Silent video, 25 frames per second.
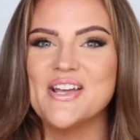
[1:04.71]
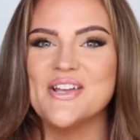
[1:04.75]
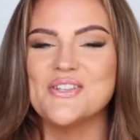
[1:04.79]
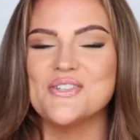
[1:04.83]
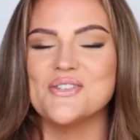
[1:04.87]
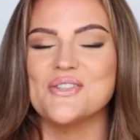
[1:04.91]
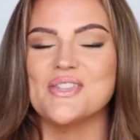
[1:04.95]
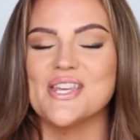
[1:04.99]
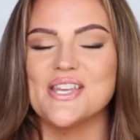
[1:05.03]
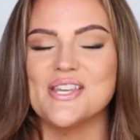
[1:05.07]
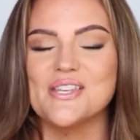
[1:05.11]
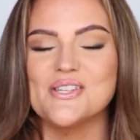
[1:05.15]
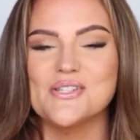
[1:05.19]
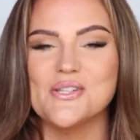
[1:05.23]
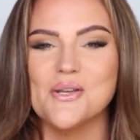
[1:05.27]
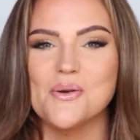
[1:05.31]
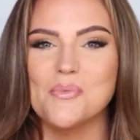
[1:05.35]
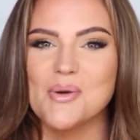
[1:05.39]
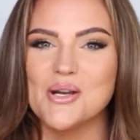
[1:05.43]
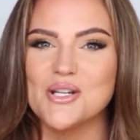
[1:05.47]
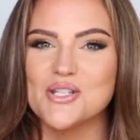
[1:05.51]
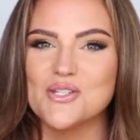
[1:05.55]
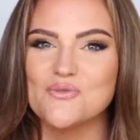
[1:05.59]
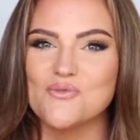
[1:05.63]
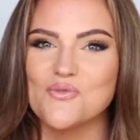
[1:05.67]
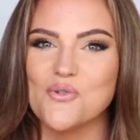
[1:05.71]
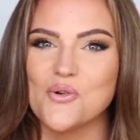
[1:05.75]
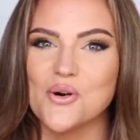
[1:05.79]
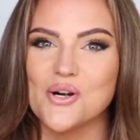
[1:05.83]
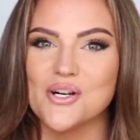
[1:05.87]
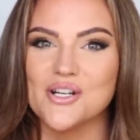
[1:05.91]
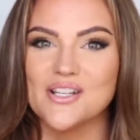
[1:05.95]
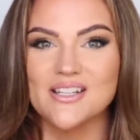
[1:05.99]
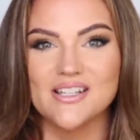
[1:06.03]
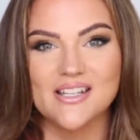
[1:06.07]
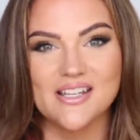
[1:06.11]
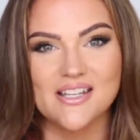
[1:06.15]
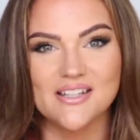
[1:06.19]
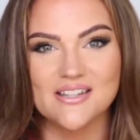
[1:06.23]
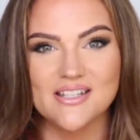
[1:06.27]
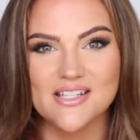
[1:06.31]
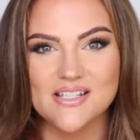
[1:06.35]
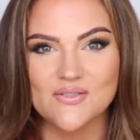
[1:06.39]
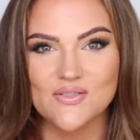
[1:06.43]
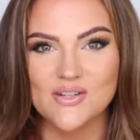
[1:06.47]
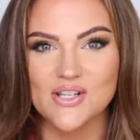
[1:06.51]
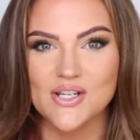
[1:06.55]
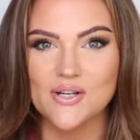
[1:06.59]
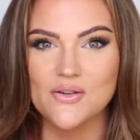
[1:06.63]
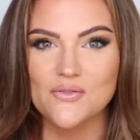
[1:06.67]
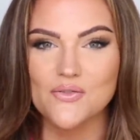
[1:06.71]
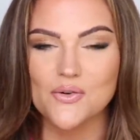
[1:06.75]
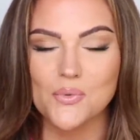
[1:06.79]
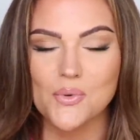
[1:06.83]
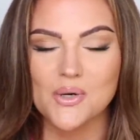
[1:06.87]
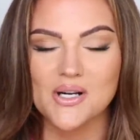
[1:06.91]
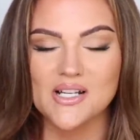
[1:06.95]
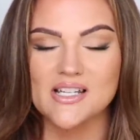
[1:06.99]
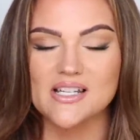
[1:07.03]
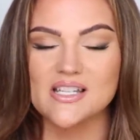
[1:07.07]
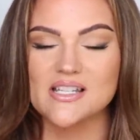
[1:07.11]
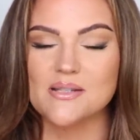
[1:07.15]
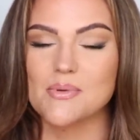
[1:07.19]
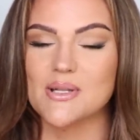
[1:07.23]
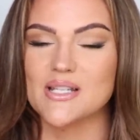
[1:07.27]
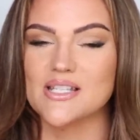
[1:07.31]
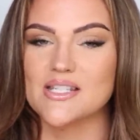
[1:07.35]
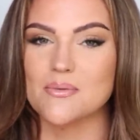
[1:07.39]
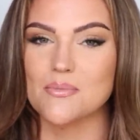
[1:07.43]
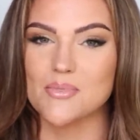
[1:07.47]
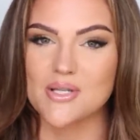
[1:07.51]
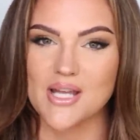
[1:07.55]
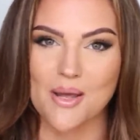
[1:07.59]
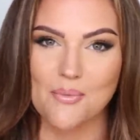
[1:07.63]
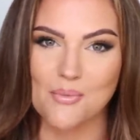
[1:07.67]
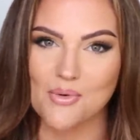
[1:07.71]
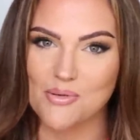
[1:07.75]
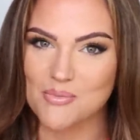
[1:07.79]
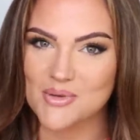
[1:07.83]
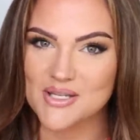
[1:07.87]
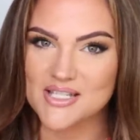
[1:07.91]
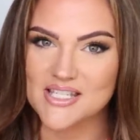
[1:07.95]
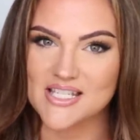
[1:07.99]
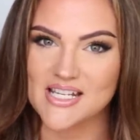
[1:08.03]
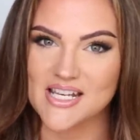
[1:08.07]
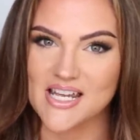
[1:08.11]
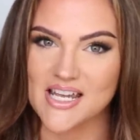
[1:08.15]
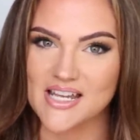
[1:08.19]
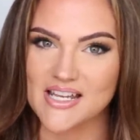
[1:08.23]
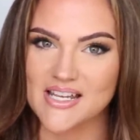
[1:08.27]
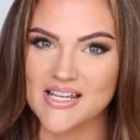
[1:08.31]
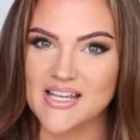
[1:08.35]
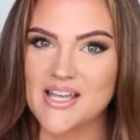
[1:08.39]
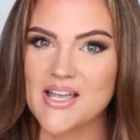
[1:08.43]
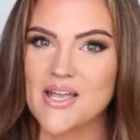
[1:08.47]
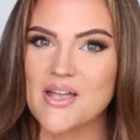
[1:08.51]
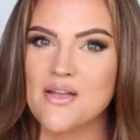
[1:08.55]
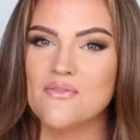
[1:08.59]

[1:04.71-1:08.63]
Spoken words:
So thank you so much for clicking on this video, for wanting to spend some time with me today.